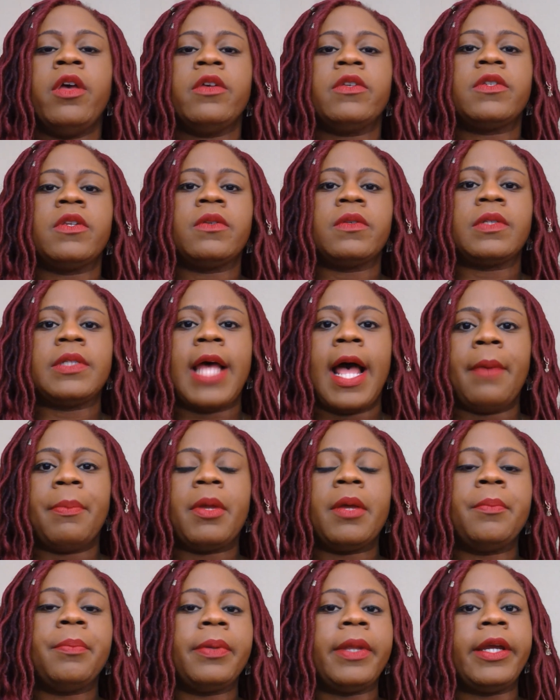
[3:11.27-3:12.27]
So stop
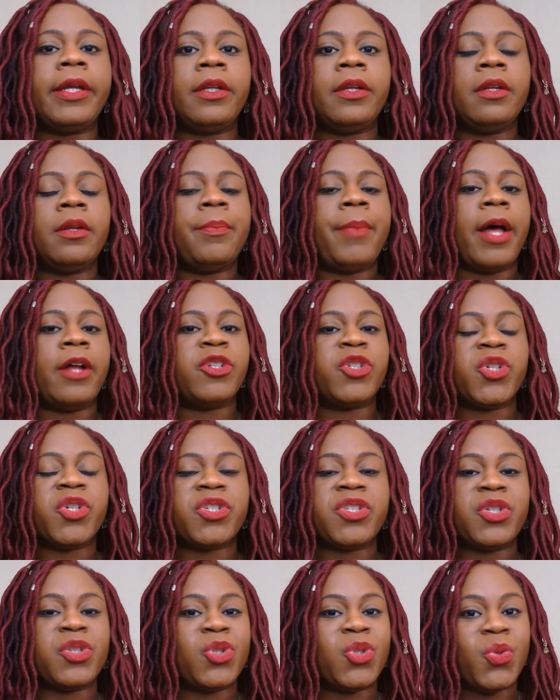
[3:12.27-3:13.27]
complaining about your
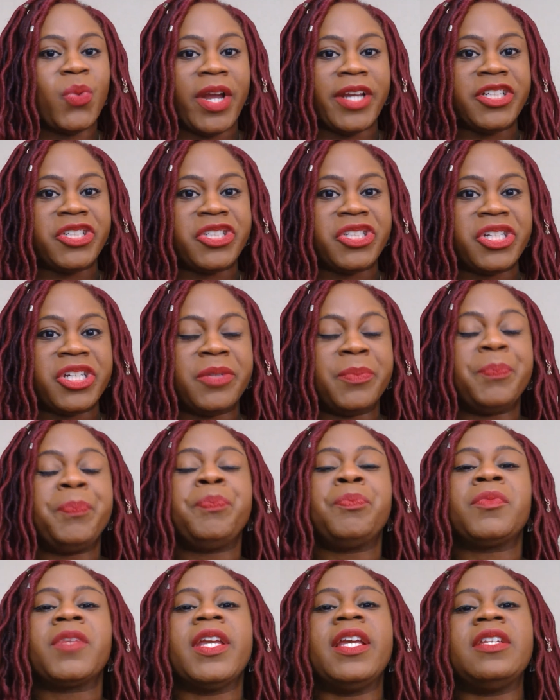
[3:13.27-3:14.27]
situation
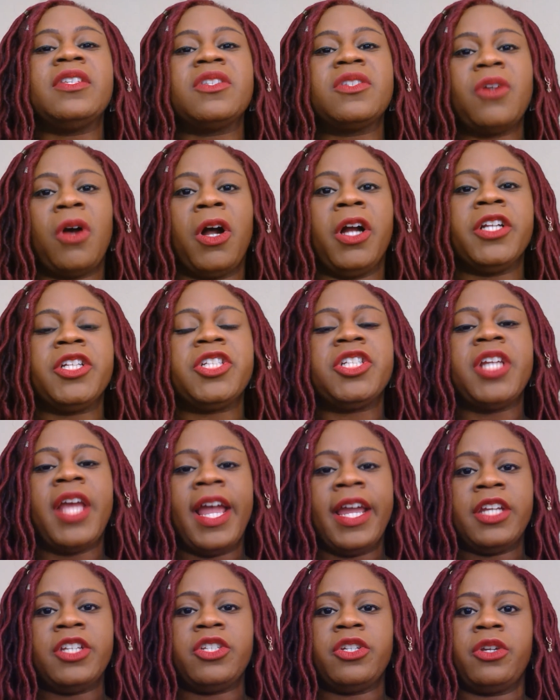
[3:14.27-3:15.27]
and start
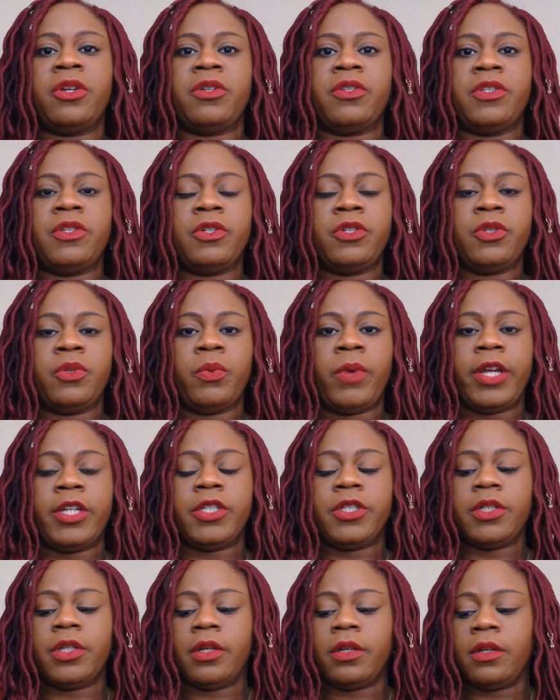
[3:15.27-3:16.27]
changing your
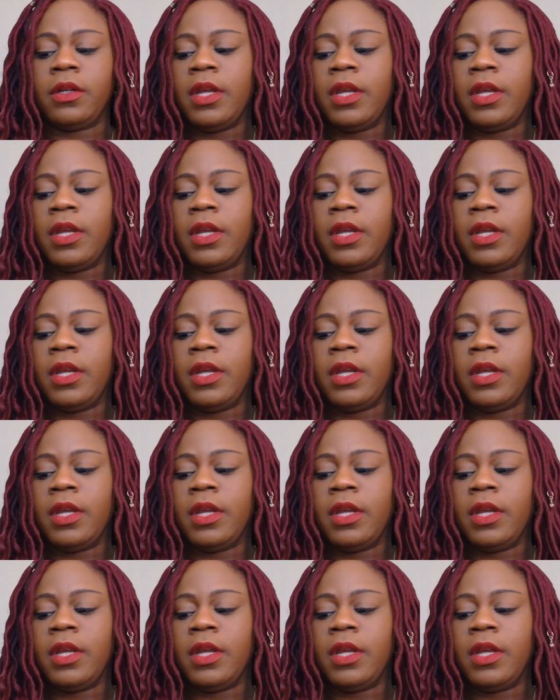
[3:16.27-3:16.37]
situation.